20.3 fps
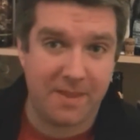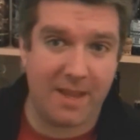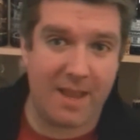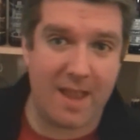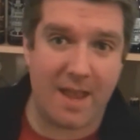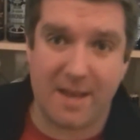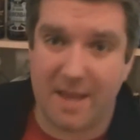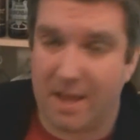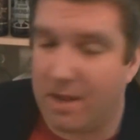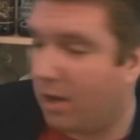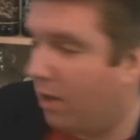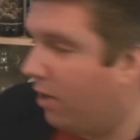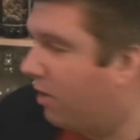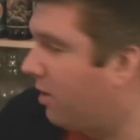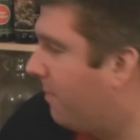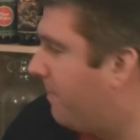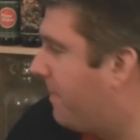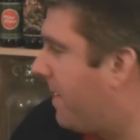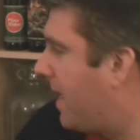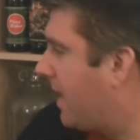Get down your
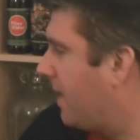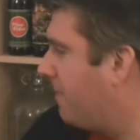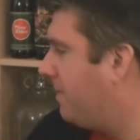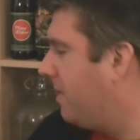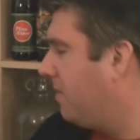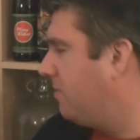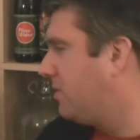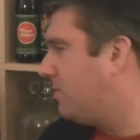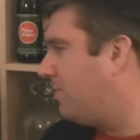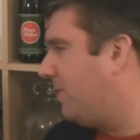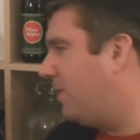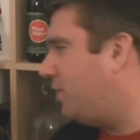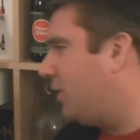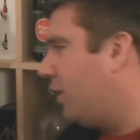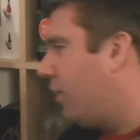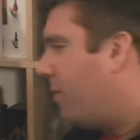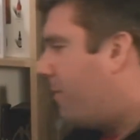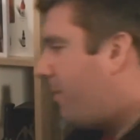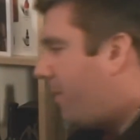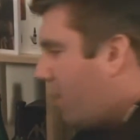local Bargain Boom,
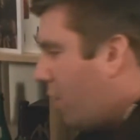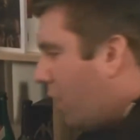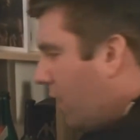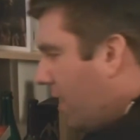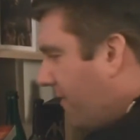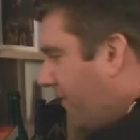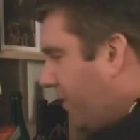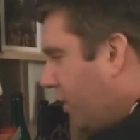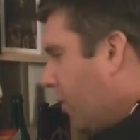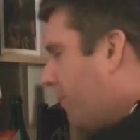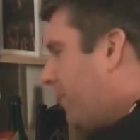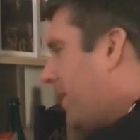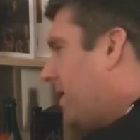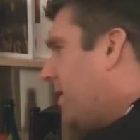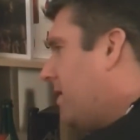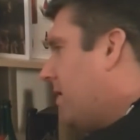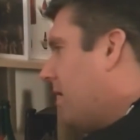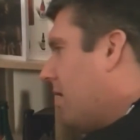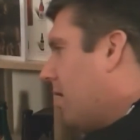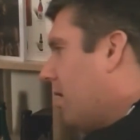especially up if you're up
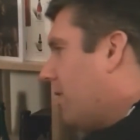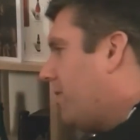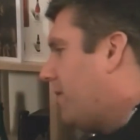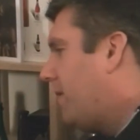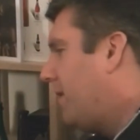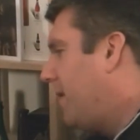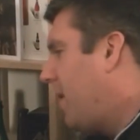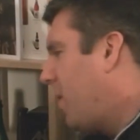in the north.